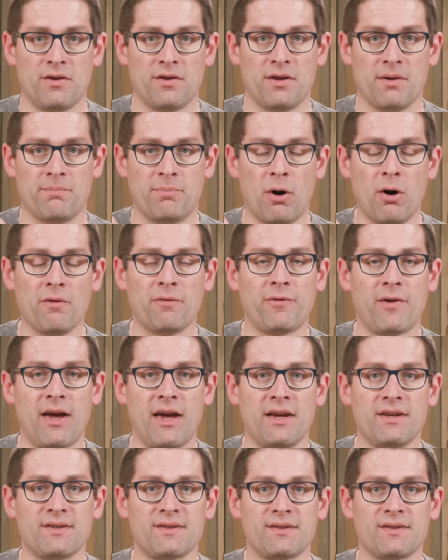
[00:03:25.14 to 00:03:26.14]
the bolt
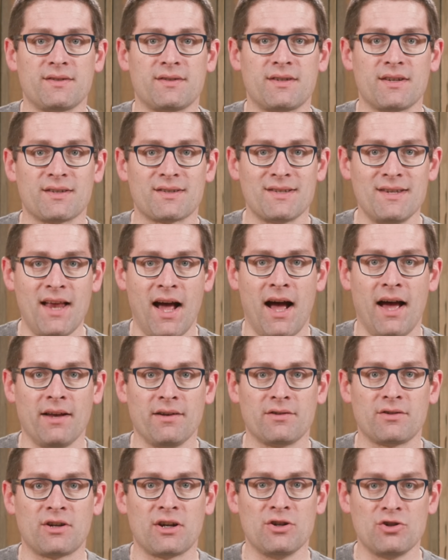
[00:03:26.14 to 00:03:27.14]
face does
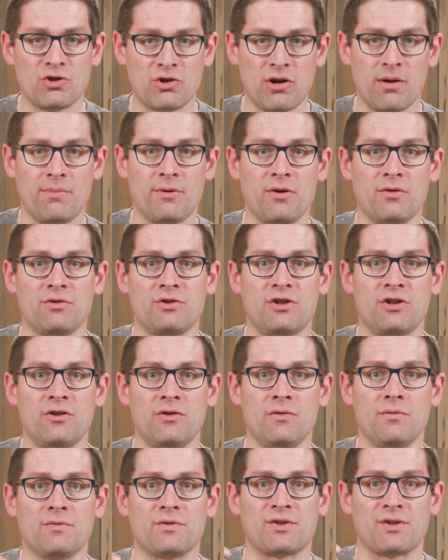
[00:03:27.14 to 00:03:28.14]
not contribute
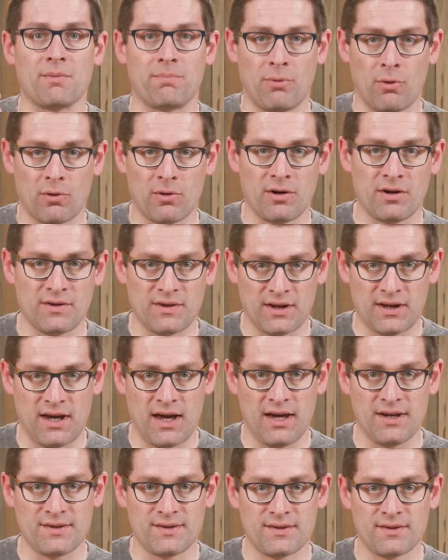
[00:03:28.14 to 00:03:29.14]
to supporting the
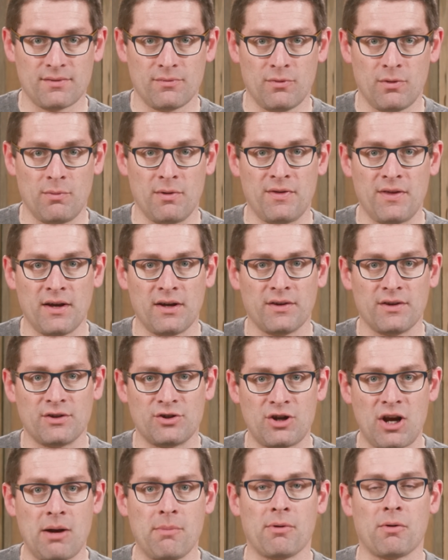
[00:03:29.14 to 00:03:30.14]
case. When we think of the
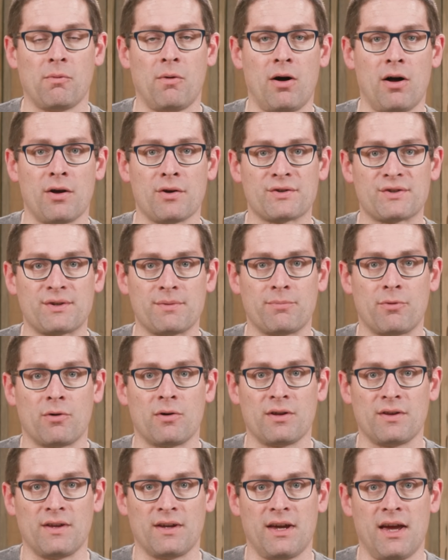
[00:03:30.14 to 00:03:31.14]
chamber walls
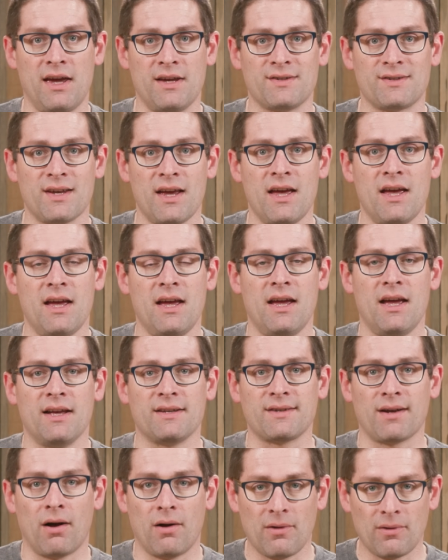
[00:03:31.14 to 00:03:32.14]
supporting the case,
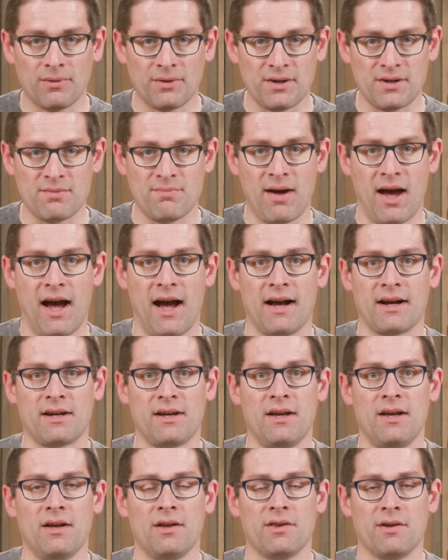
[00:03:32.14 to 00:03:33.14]
it's holding
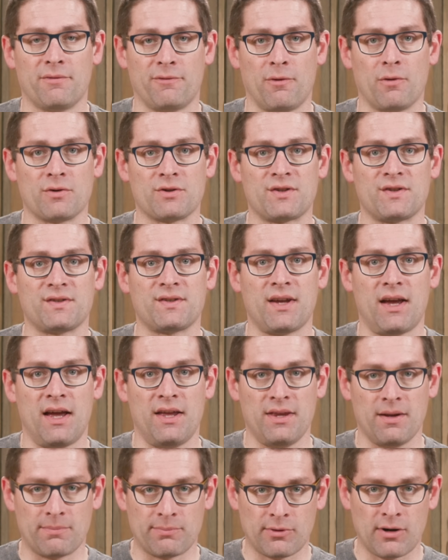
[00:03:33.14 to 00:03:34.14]
back the forces
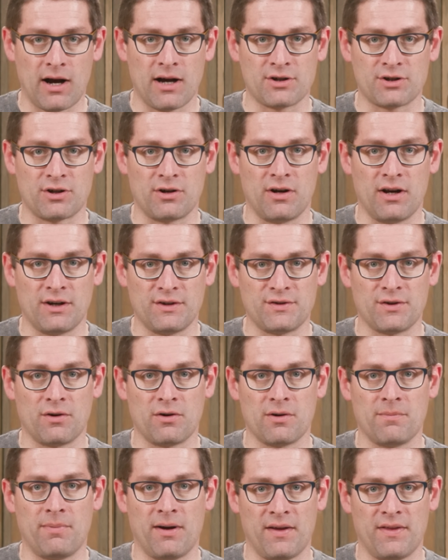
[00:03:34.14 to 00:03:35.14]
and the pressure
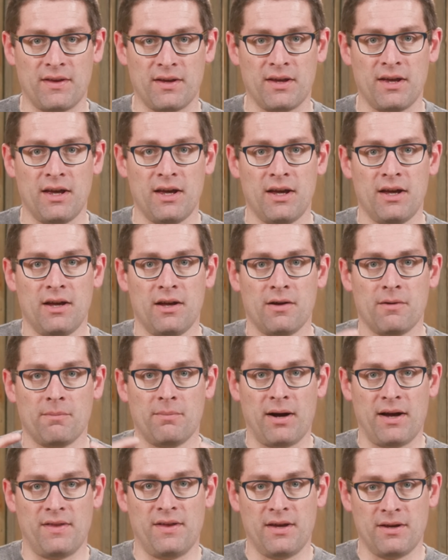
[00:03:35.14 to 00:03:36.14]
exerted by the,
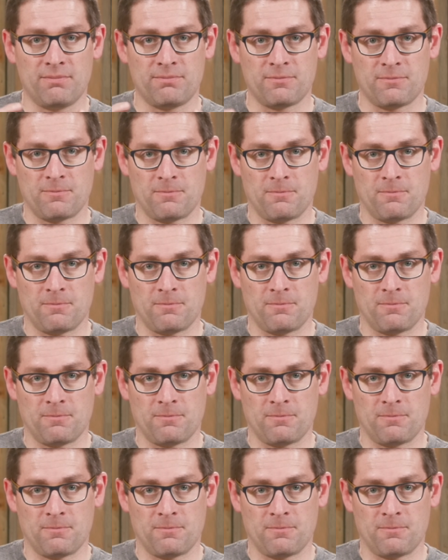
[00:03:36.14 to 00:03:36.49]
by the